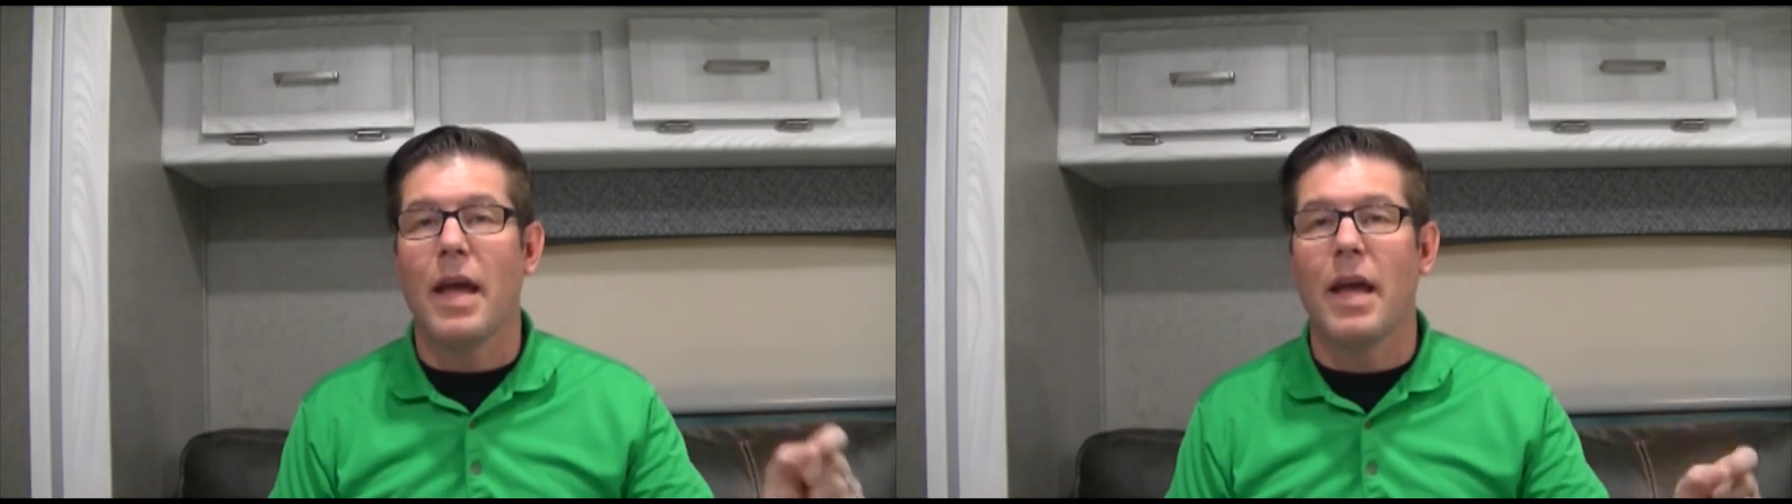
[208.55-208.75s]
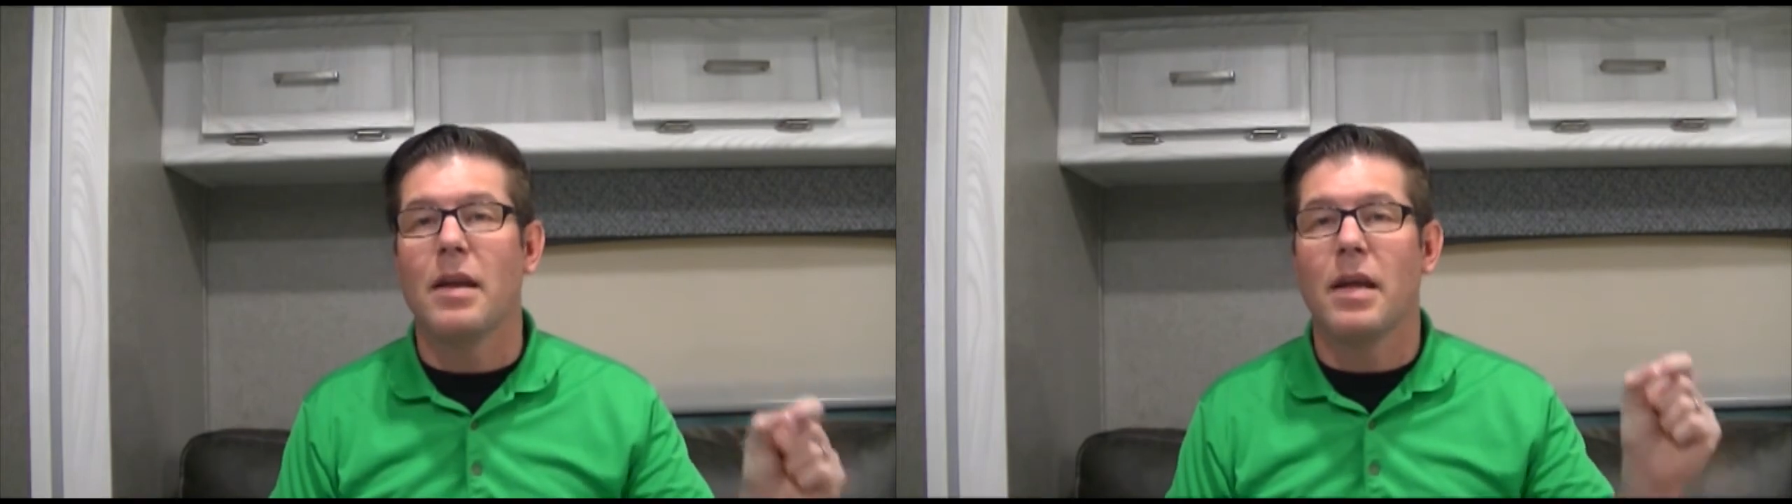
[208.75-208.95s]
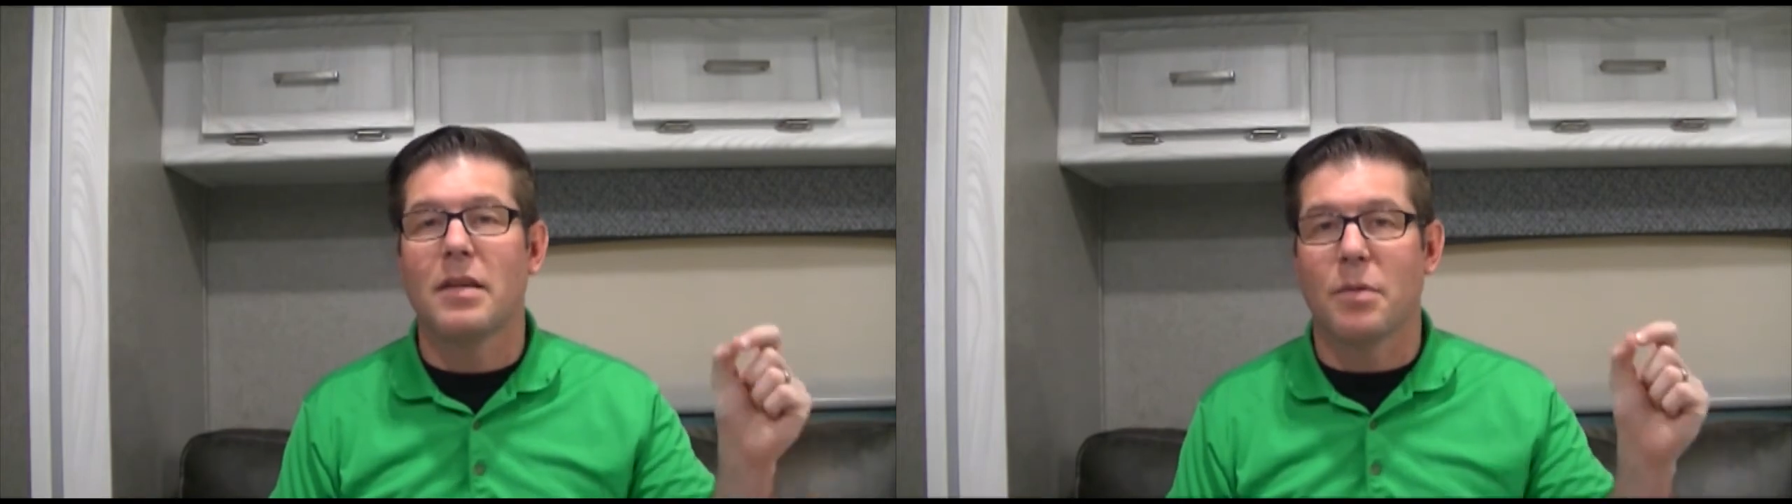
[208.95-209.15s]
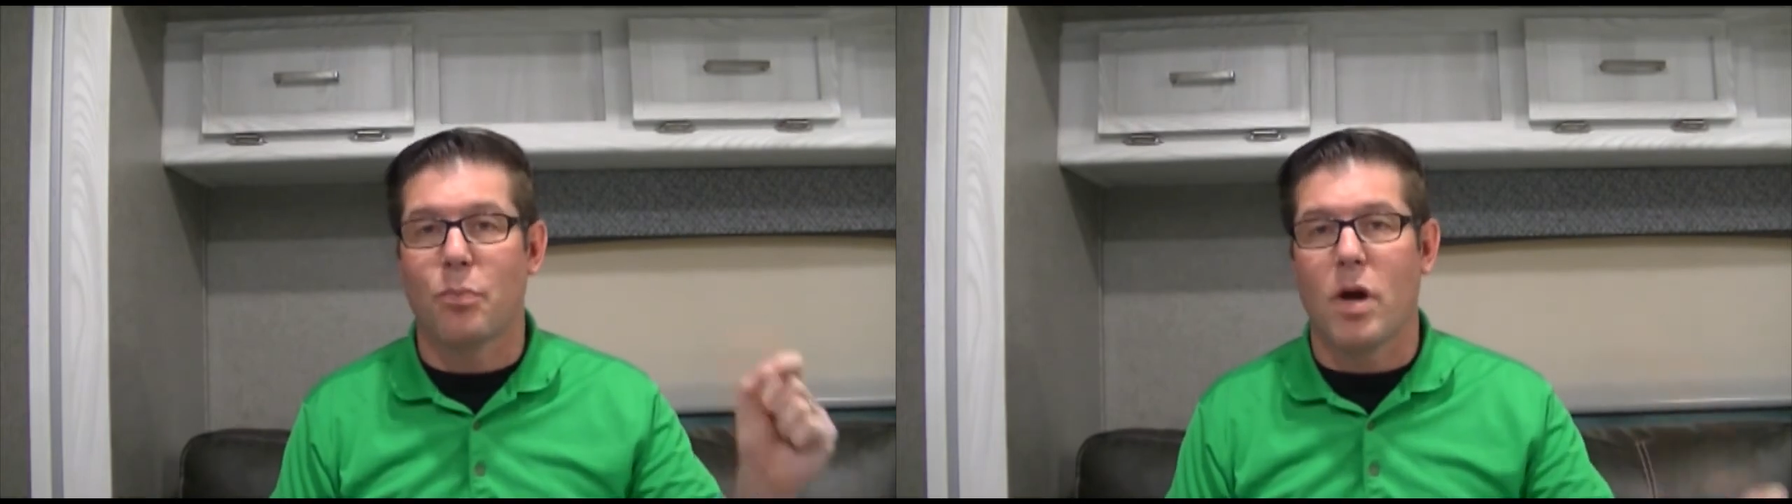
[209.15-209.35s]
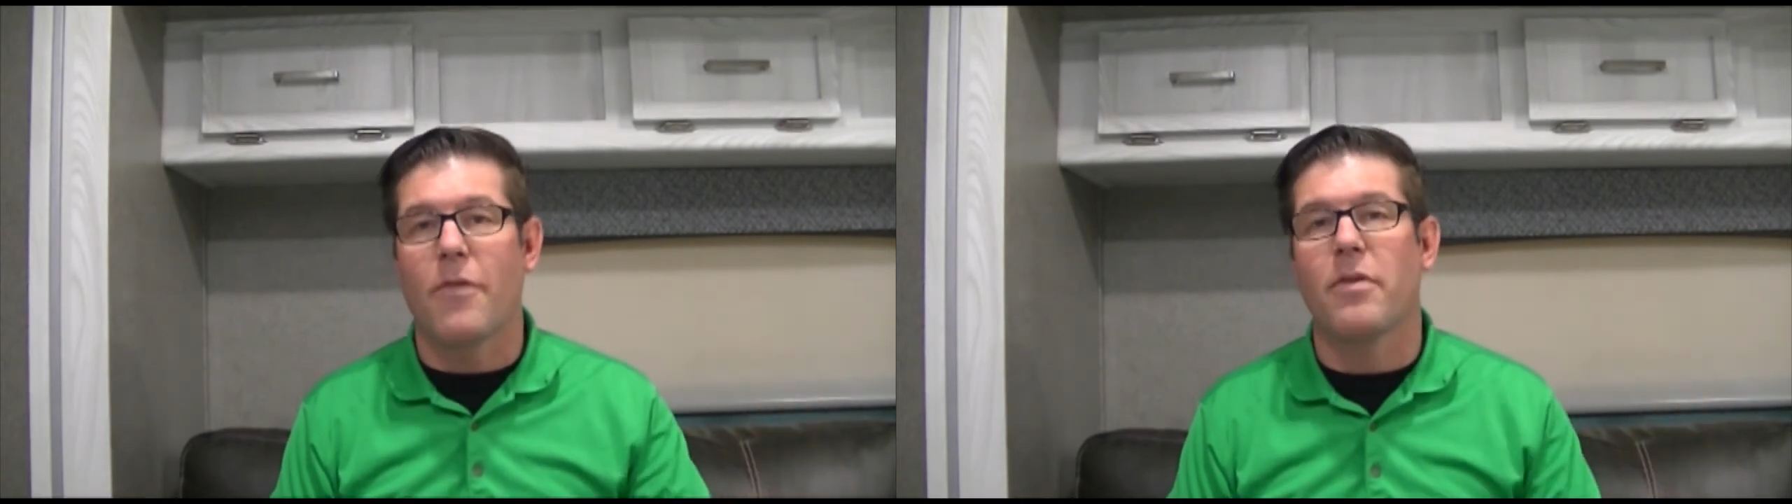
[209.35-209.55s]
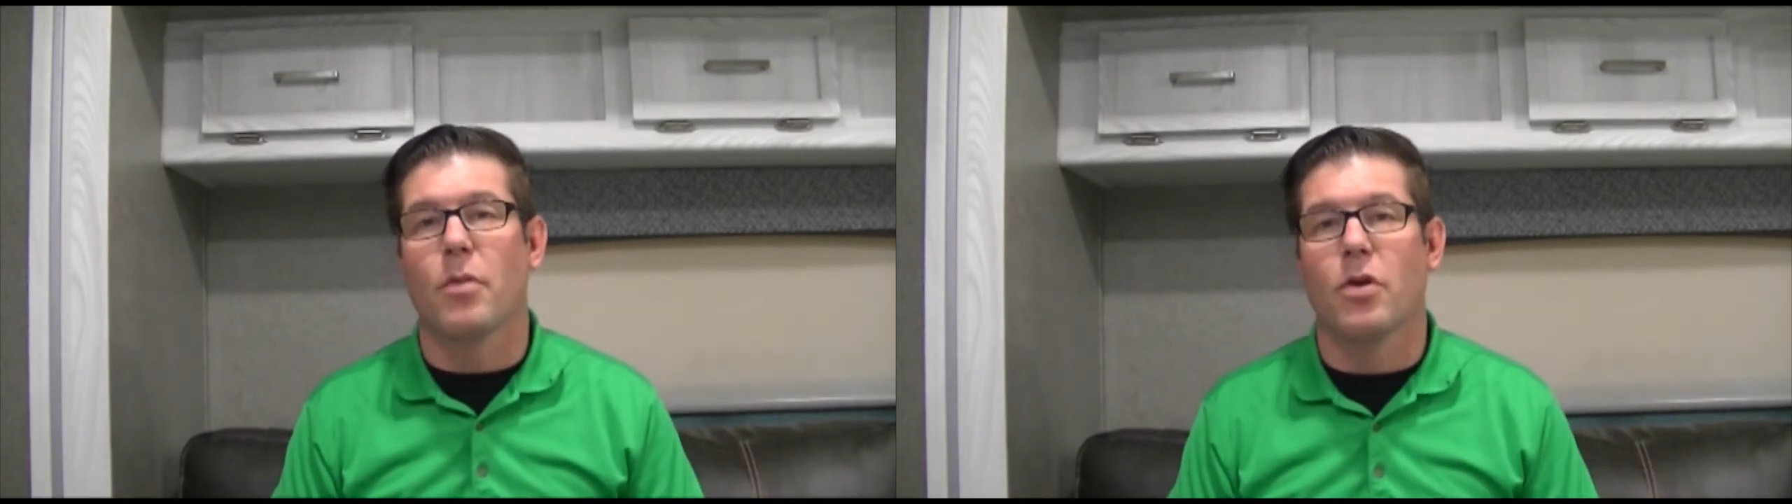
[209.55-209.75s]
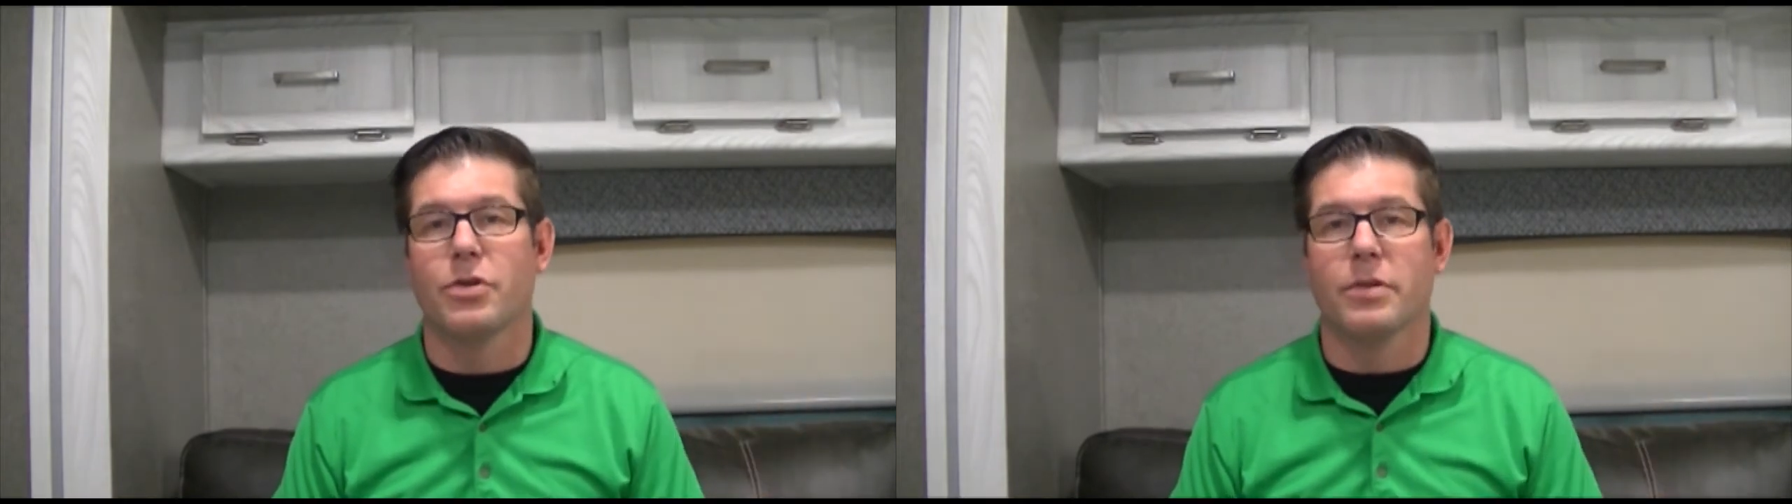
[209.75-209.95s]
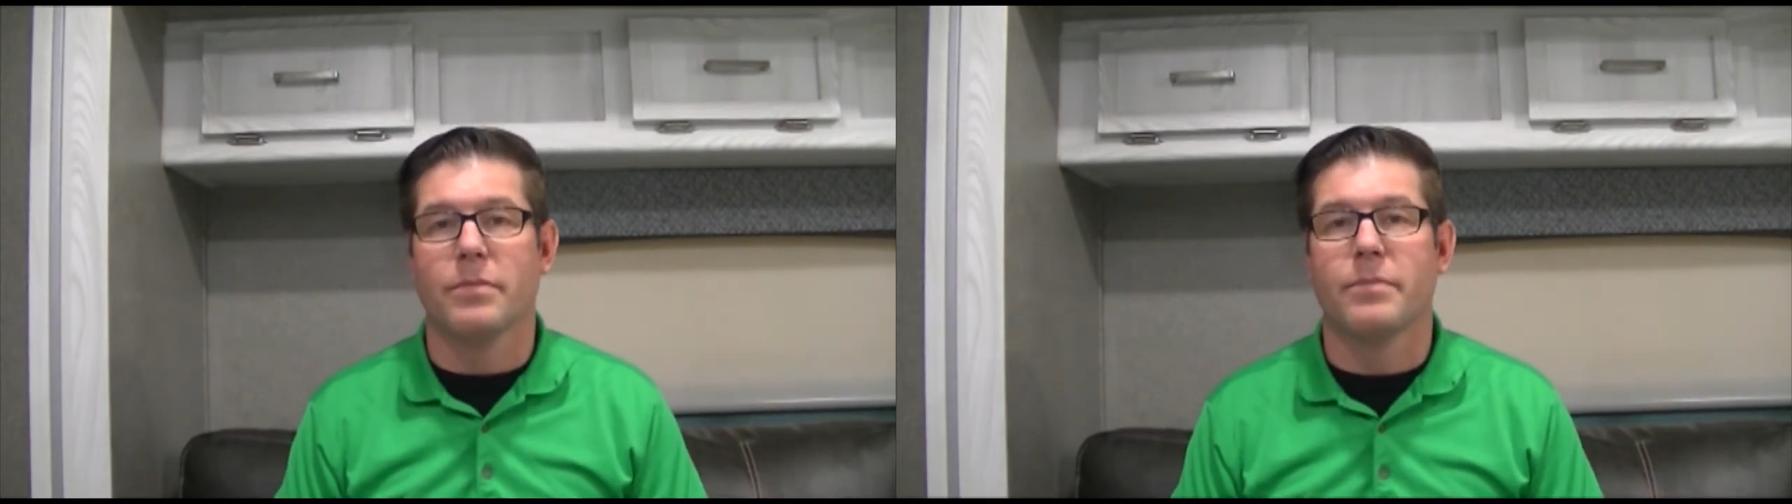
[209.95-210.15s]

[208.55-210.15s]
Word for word: end it's a profit margin.